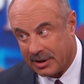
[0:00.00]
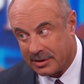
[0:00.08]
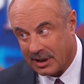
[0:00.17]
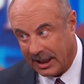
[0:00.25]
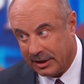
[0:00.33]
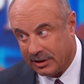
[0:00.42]

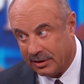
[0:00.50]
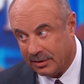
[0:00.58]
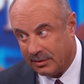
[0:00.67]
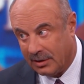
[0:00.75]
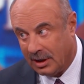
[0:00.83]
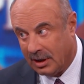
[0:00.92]
because I
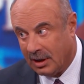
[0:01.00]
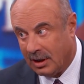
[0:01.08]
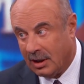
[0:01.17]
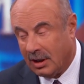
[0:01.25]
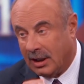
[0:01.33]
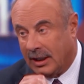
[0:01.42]
do.
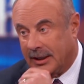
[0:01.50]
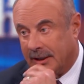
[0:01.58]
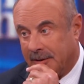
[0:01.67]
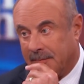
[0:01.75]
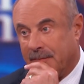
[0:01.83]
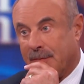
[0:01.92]

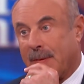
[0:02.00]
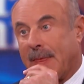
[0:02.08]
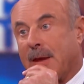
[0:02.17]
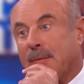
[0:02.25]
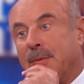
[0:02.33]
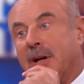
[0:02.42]
Um,
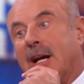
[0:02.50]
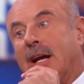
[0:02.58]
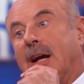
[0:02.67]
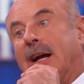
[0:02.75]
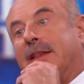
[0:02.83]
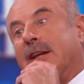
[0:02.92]
but
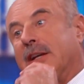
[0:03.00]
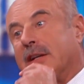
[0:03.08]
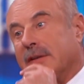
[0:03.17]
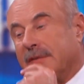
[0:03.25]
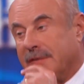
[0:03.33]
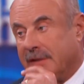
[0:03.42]
I, I think
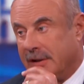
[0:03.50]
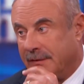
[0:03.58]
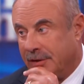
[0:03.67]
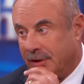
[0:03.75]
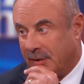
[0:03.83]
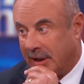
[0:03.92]
if,
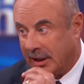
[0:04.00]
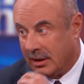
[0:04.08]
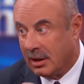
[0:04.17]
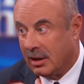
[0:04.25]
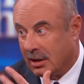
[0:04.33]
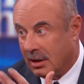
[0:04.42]
if you had
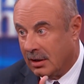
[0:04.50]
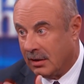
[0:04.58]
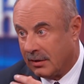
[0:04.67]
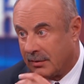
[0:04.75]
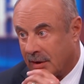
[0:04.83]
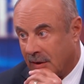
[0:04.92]

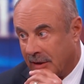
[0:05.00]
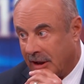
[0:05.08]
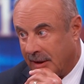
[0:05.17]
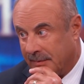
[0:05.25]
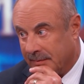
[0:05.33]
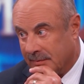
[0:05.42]
thrown
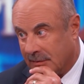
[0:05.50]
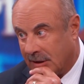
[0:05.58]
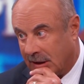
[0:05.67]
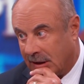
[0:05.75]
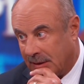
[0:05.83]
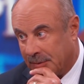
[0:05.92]
up,
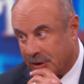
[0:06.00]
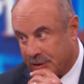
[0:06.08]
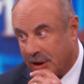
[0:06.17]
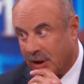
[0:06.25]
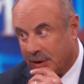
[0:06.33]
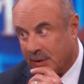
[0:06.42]
uh, I'm going to
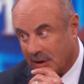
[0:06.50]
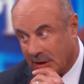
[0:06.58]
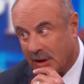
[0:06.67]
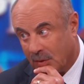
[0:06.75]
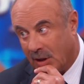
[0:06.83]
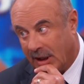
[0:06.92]
show you in a
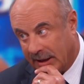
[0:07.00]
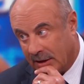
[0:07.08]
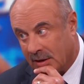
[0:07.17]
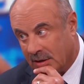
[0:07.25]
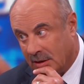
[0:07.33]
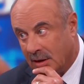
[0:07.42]
little
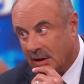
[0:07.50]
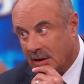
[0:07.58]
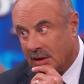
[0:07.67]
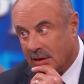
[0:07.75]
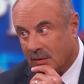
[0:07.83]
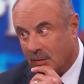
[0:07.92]
while
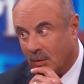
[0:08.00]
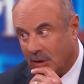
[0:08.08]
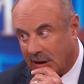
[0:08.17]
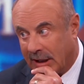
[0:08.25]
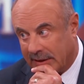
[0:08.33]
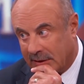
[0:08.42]

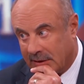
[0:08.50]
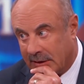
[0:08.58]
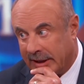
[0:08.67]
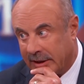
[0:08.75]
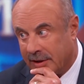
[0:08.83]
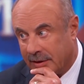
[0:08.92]
what I
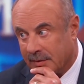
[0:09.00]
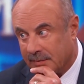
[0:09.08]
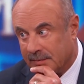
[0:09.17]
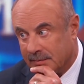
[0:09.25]
think your